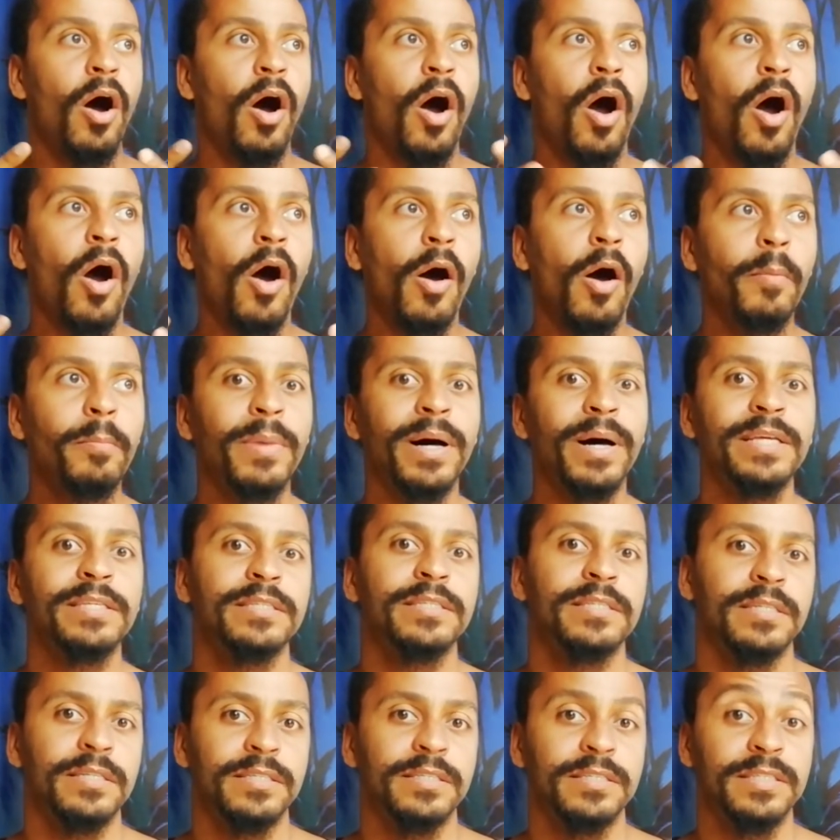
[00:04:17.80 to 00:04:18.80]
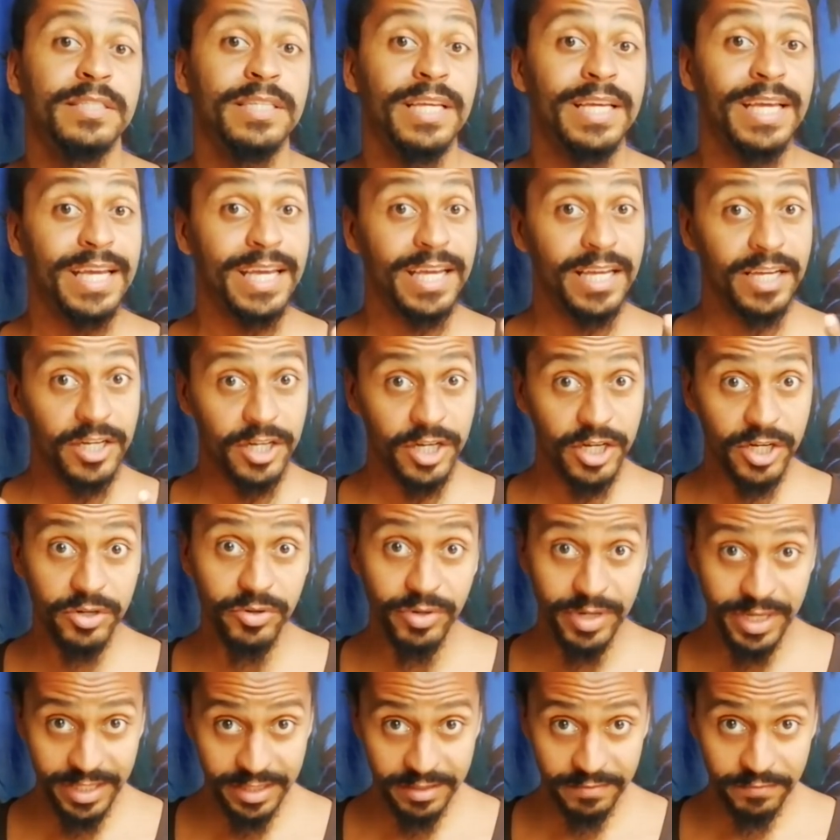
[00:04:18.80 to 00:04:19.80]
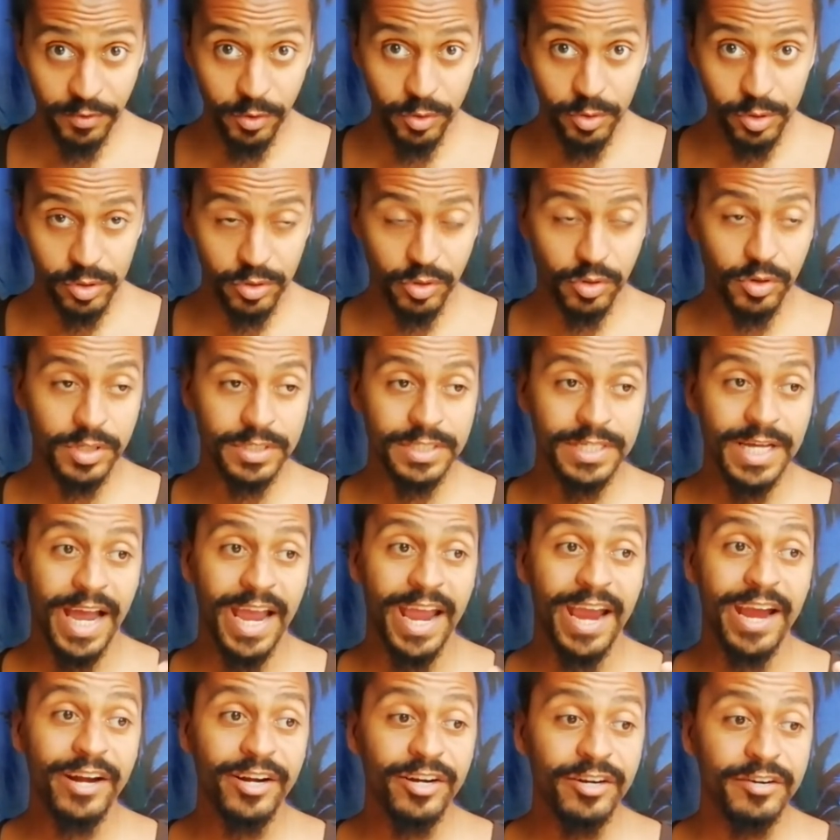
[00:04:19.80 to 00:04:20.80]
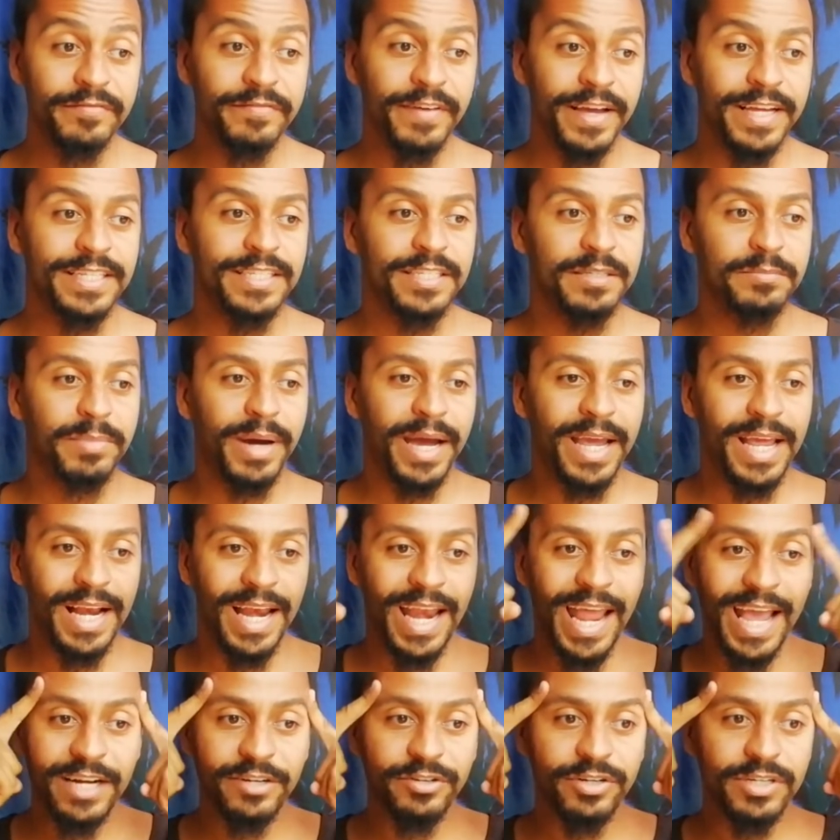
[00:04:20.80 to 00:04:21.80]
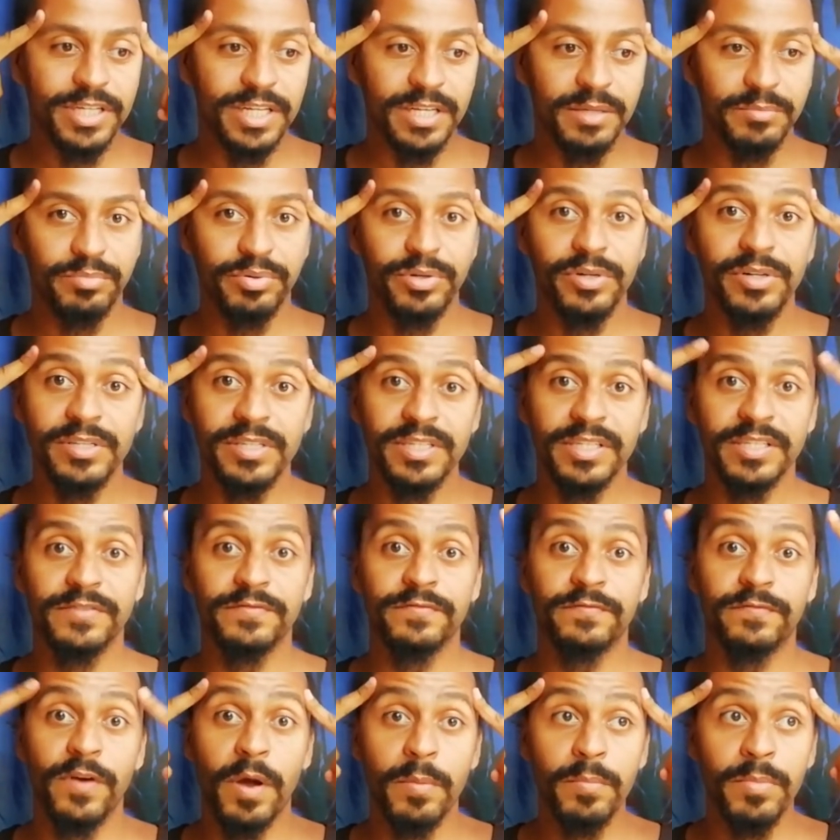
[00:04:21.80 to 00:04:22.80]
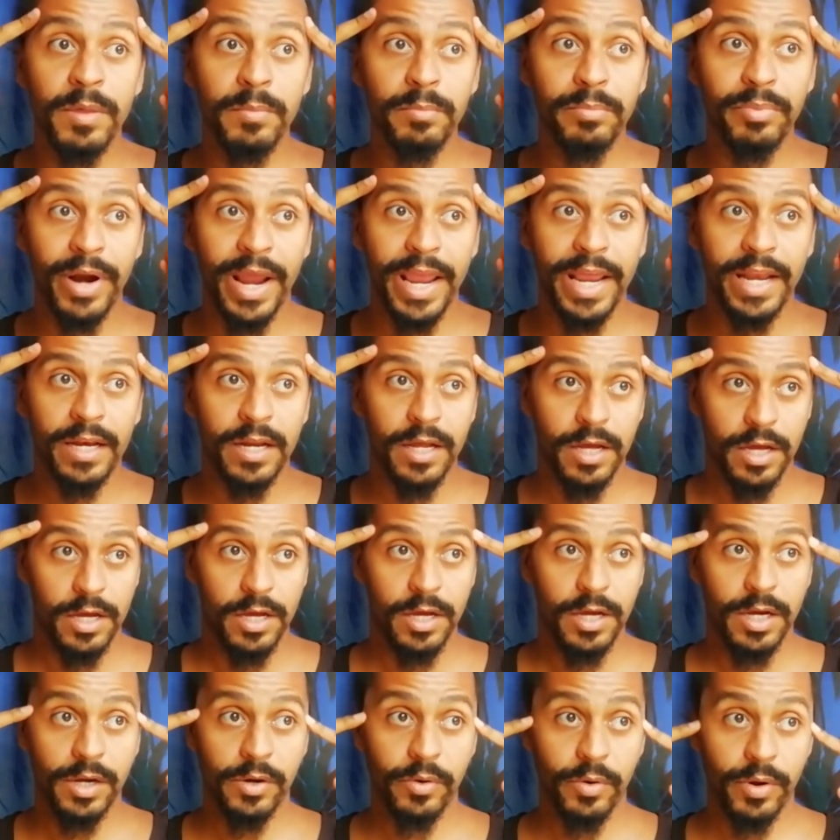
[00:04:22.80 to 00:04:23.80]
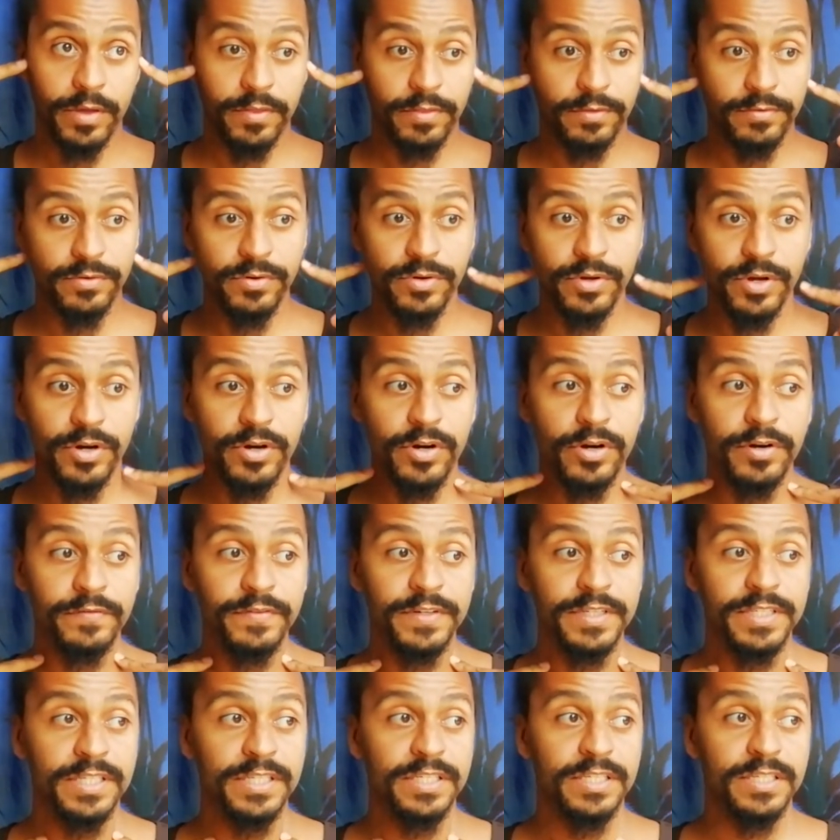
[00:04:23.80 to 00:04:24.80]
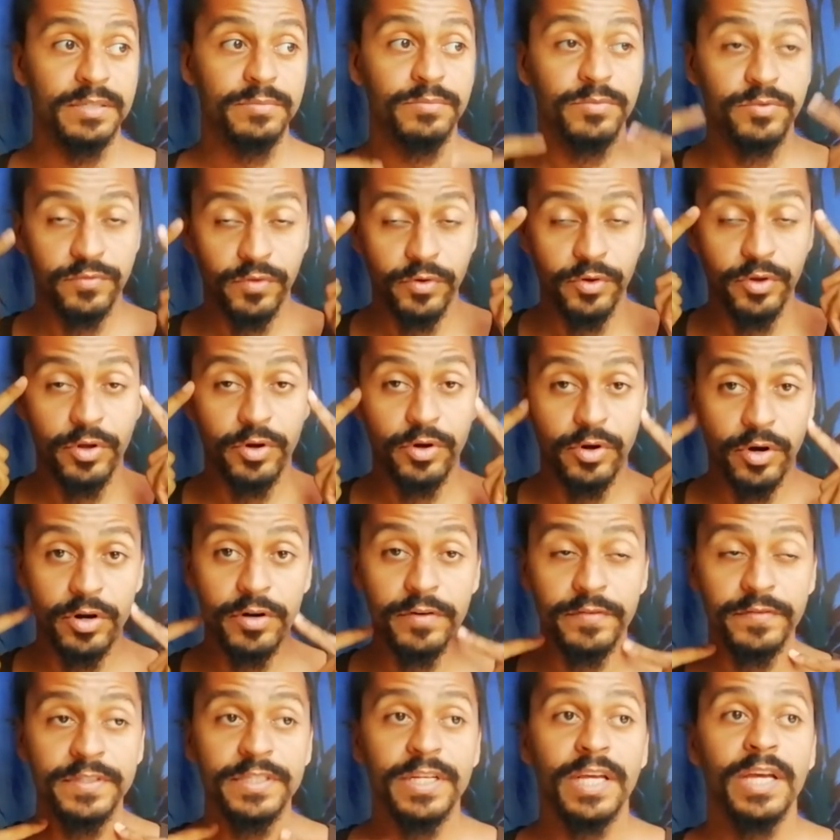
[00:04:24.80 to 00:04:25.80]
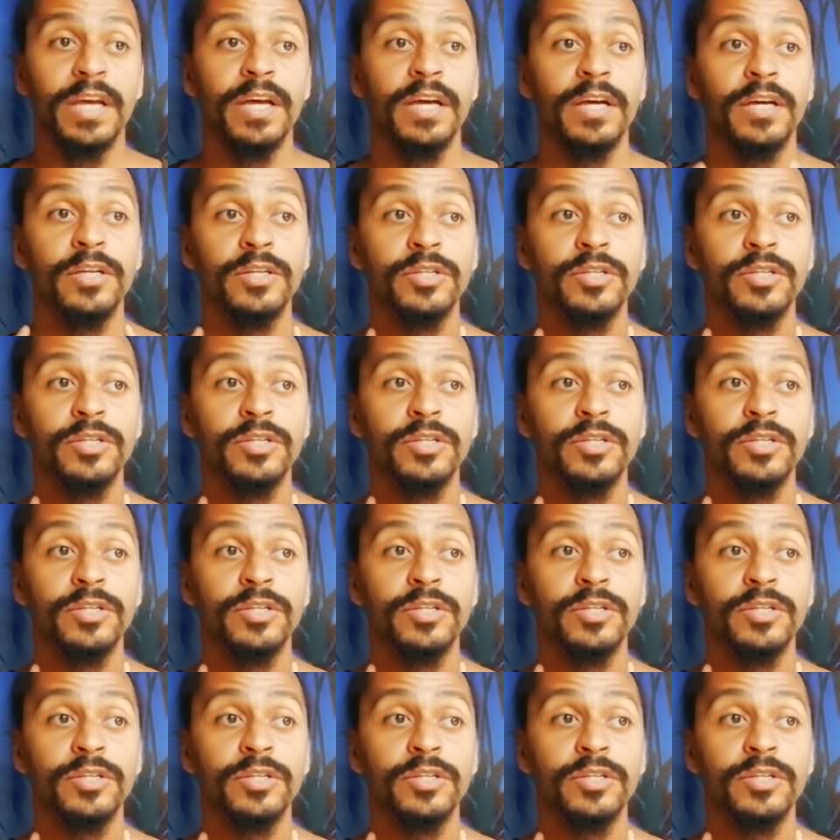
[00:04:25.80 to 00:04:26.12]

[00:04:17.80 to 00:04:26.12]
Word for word: all muscles including the vocal cords, are innervated by electrical impulses from the brain going through your nervous system, through your nerves,